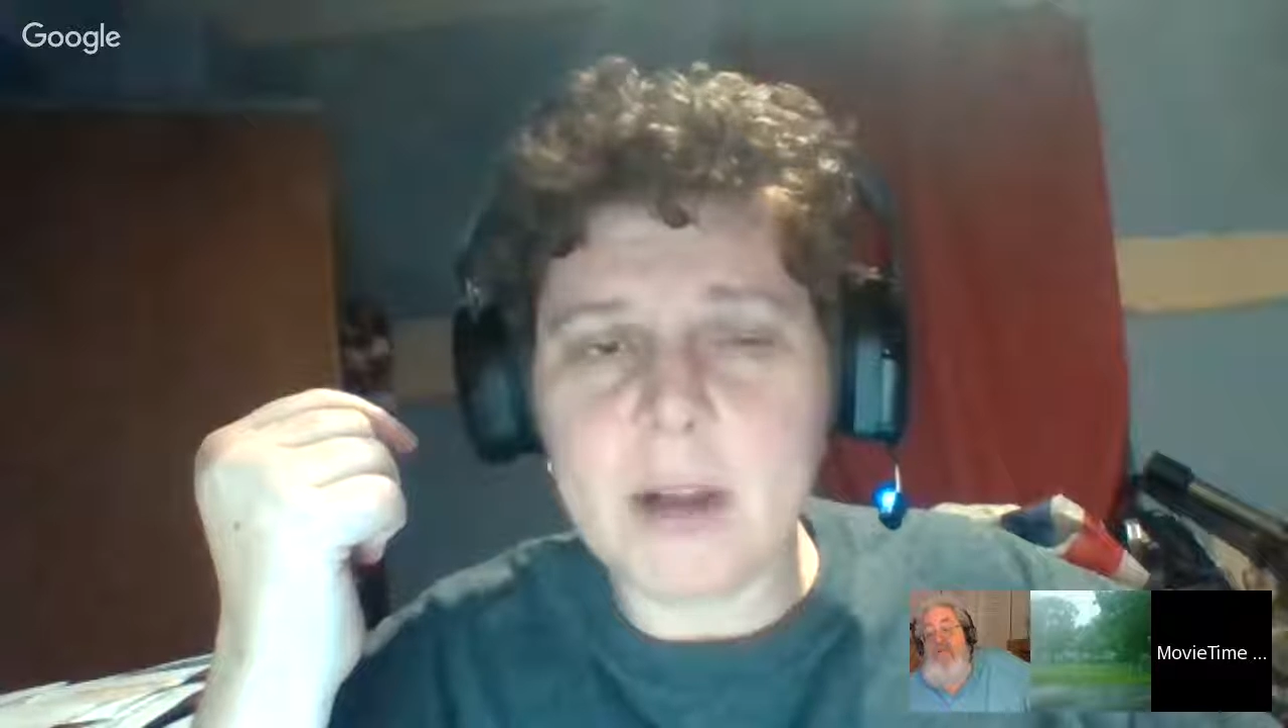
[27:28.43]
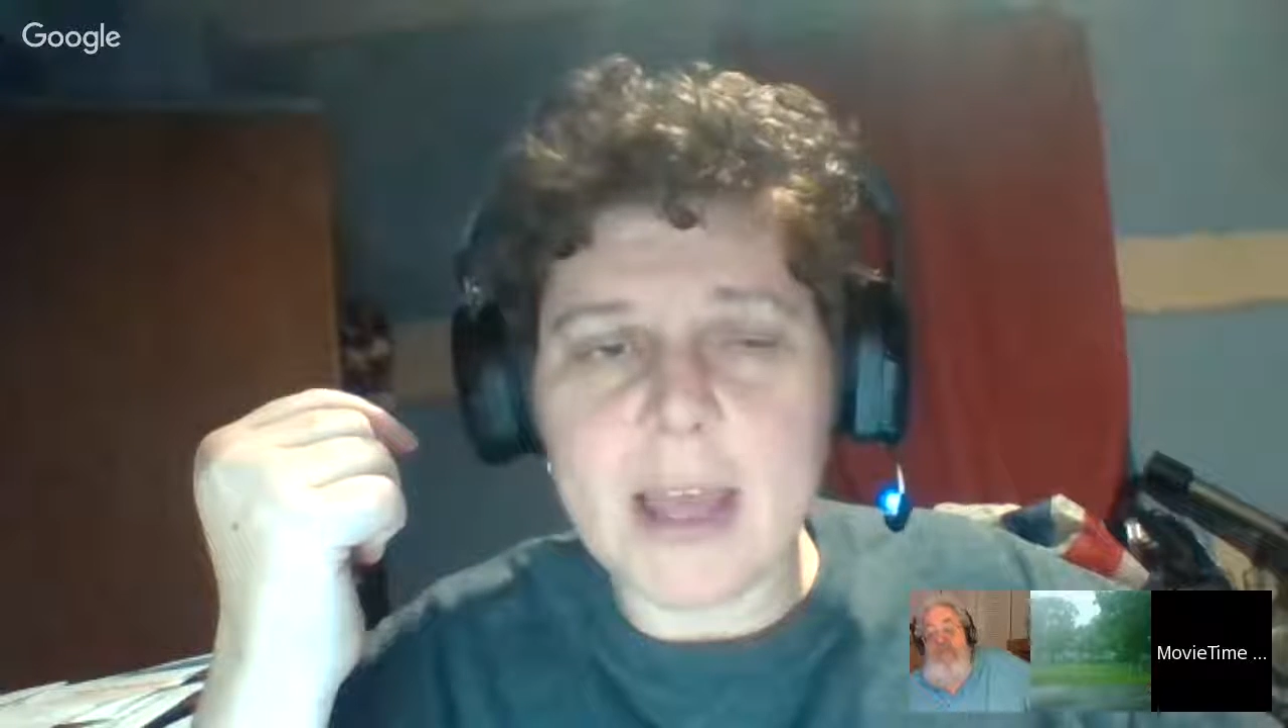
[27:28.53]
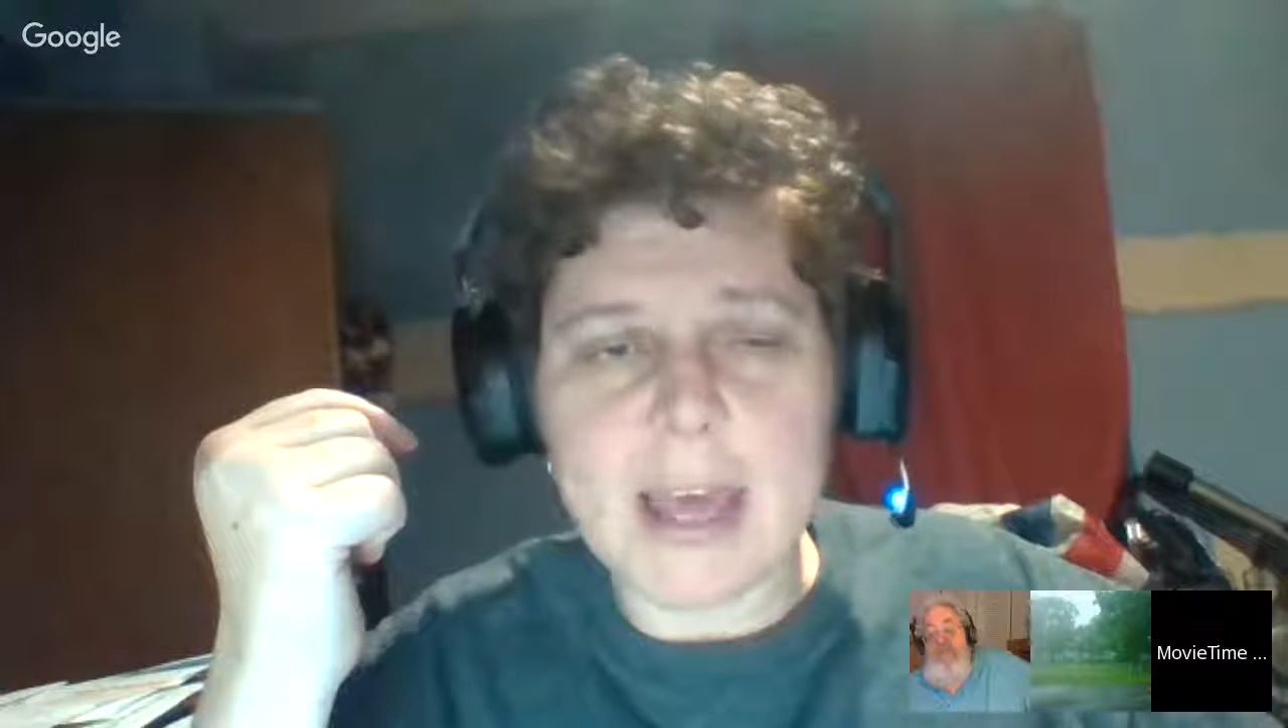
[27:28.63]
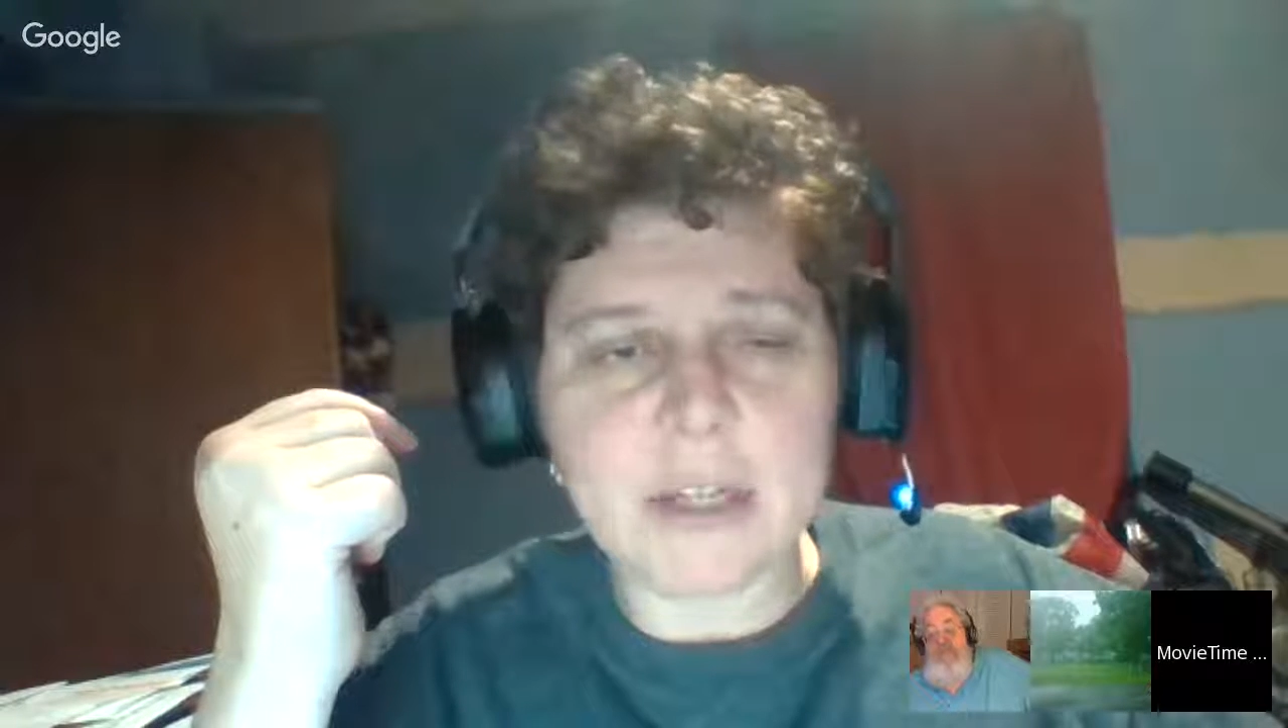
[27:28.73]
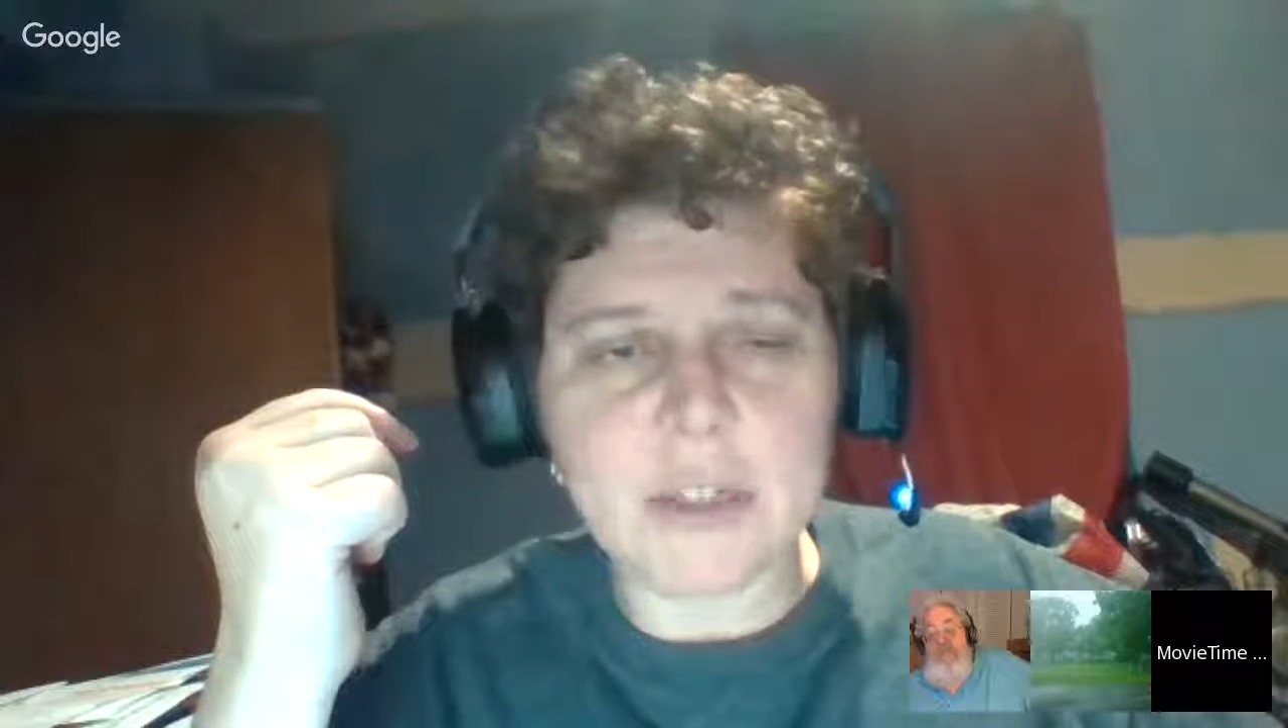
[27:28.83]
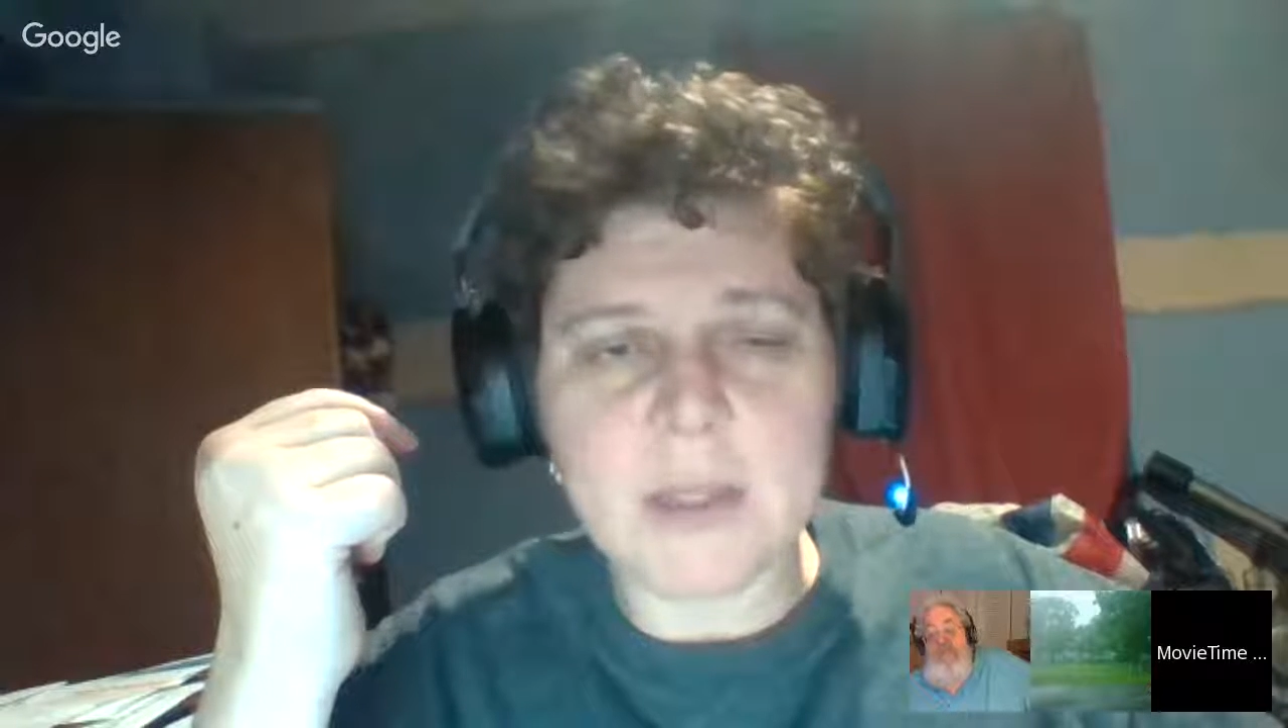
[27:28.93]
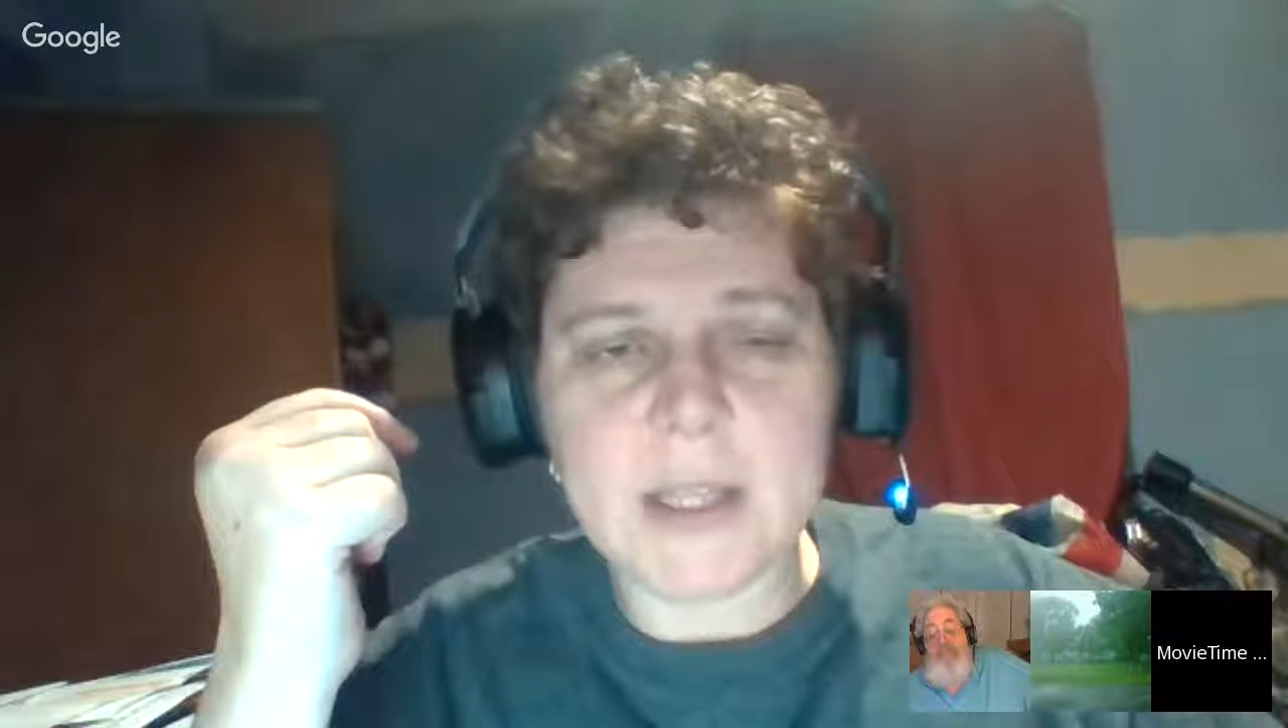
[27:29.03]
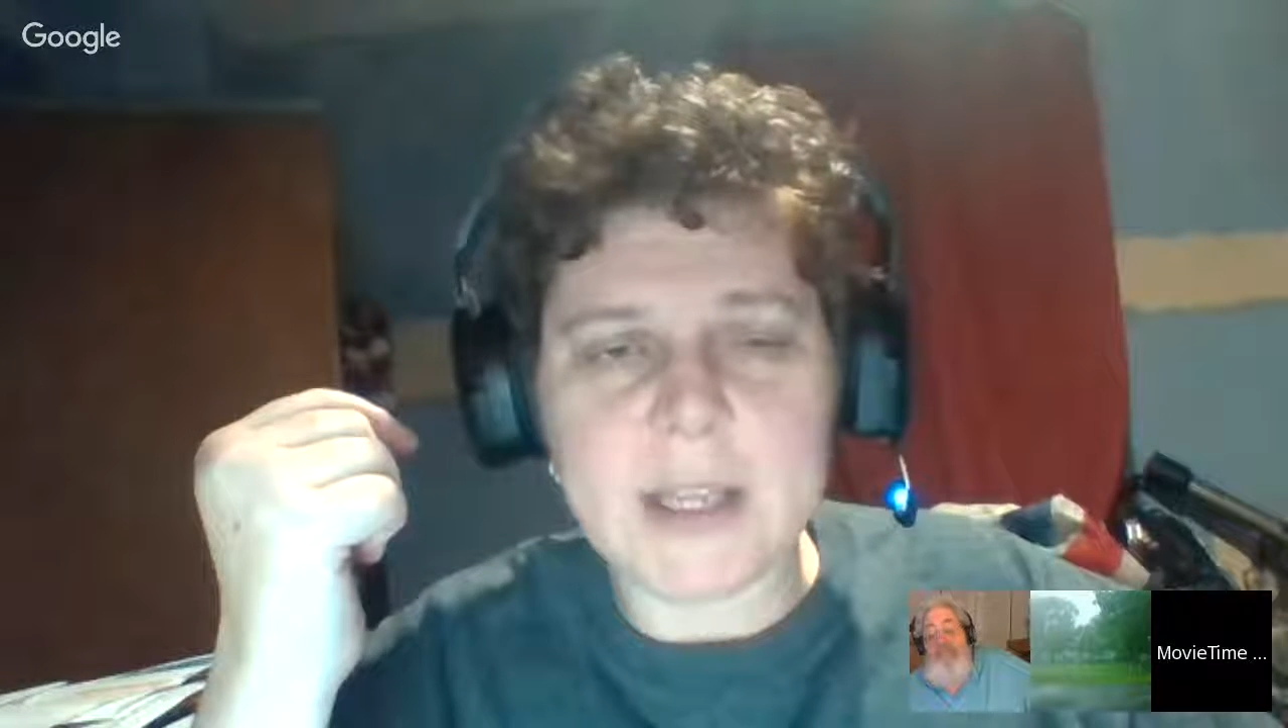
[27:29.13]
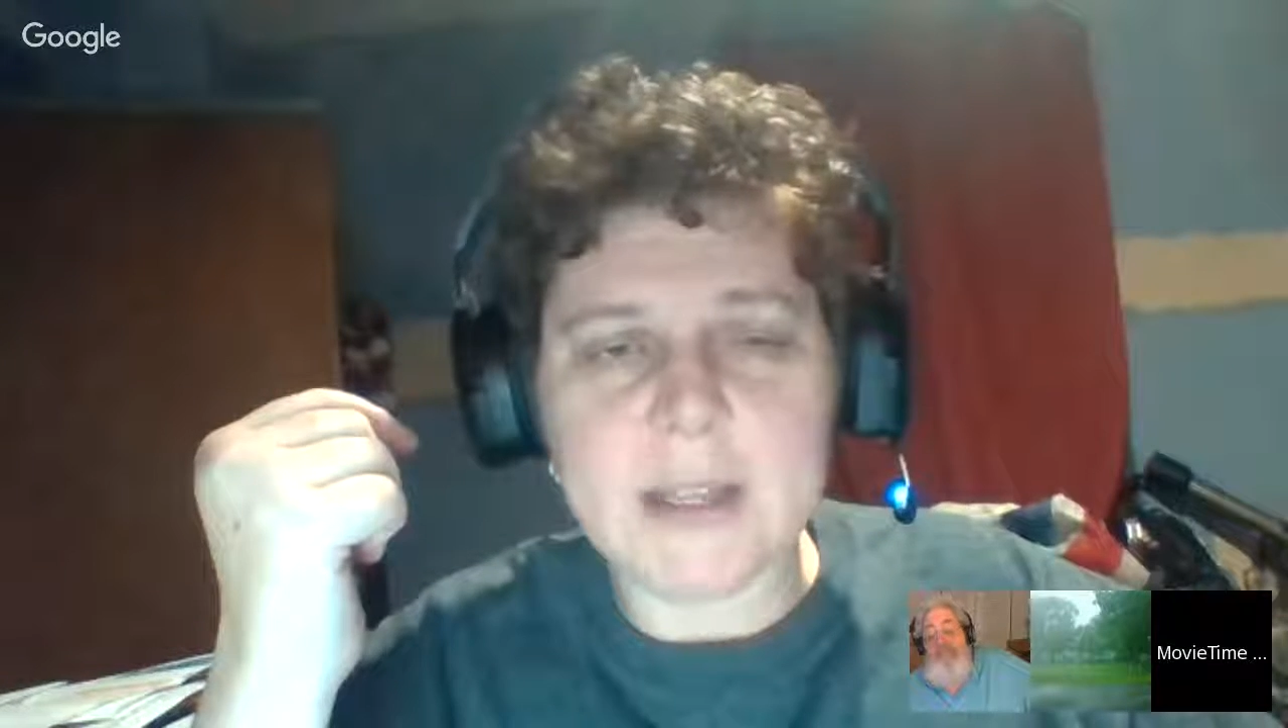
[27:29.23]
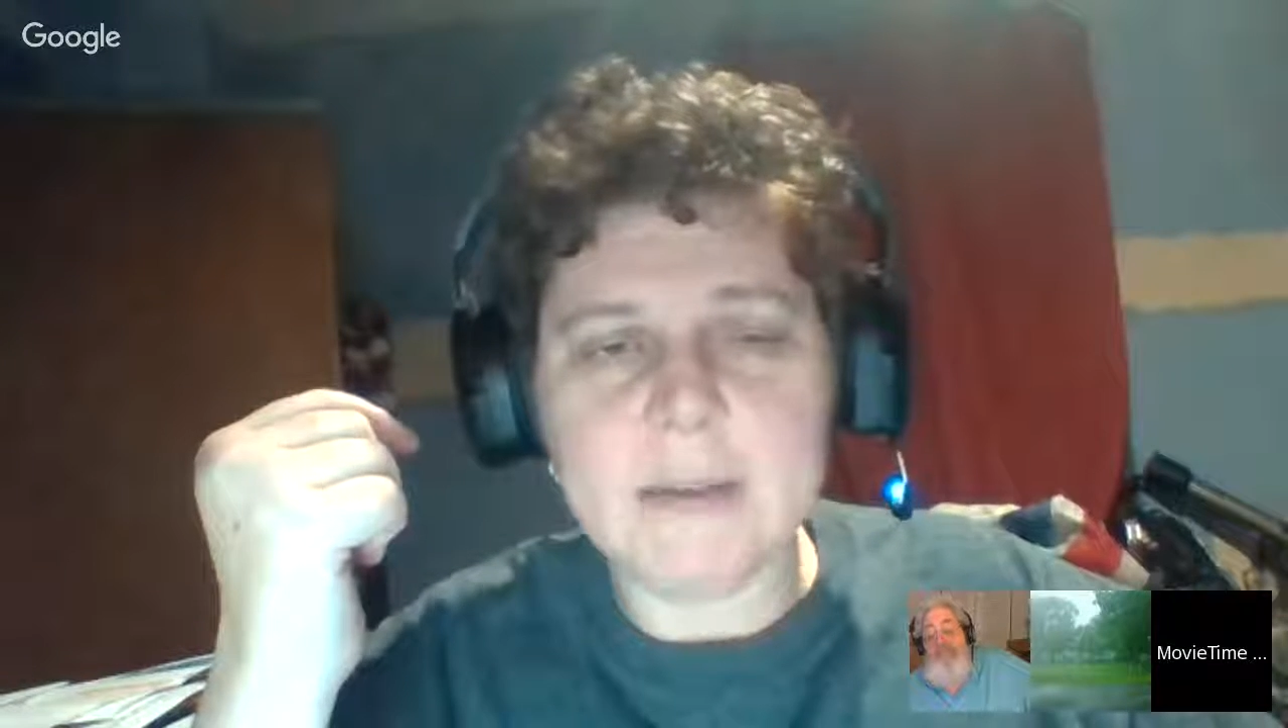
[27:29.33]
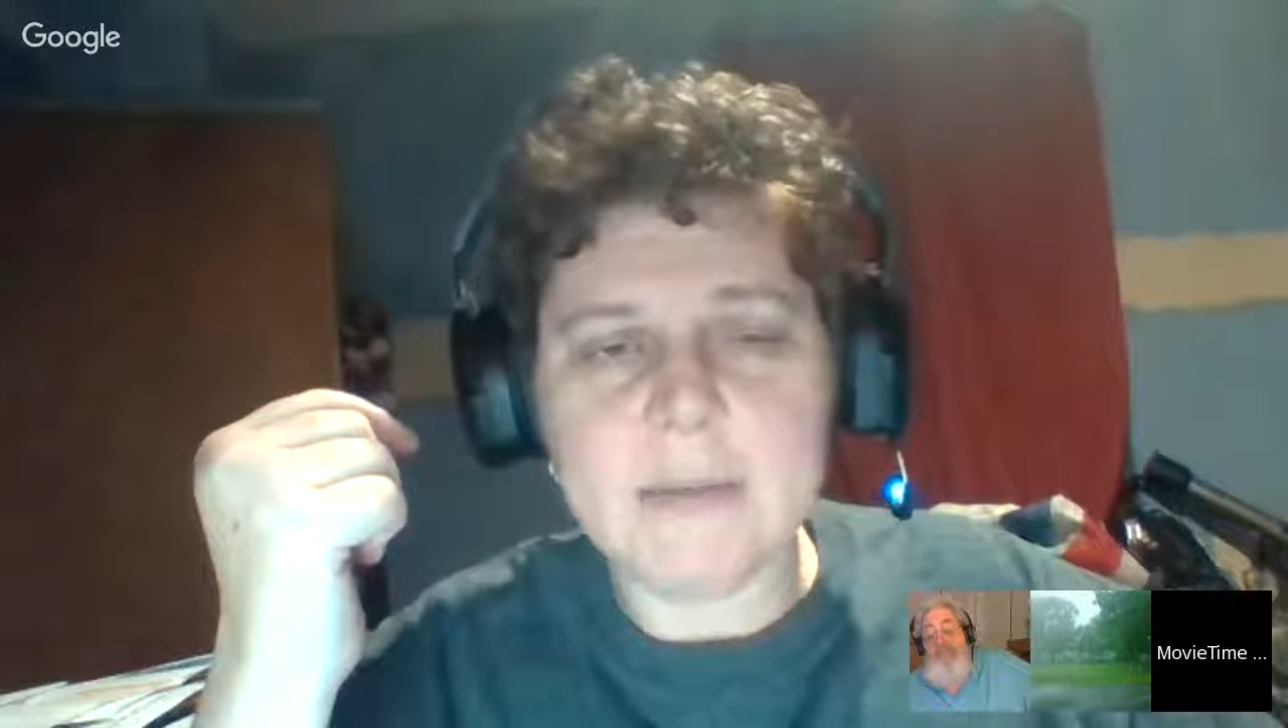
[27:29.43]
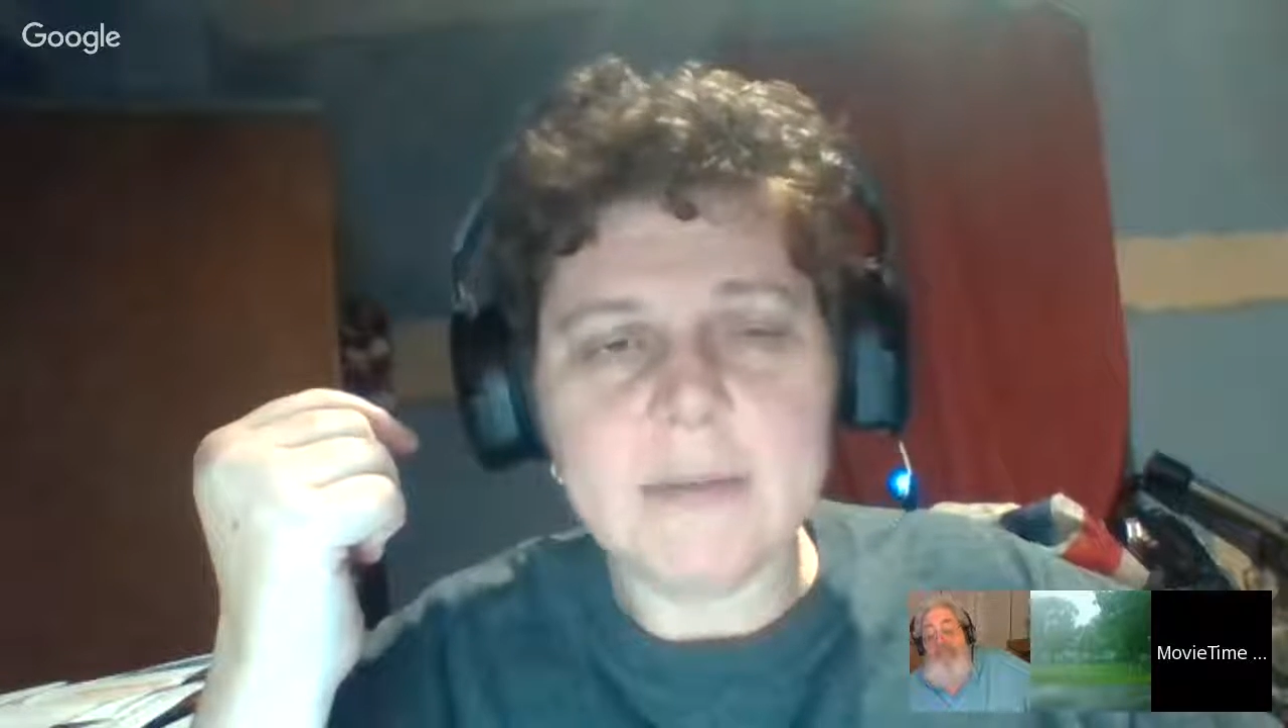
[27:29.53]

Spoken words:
I actually,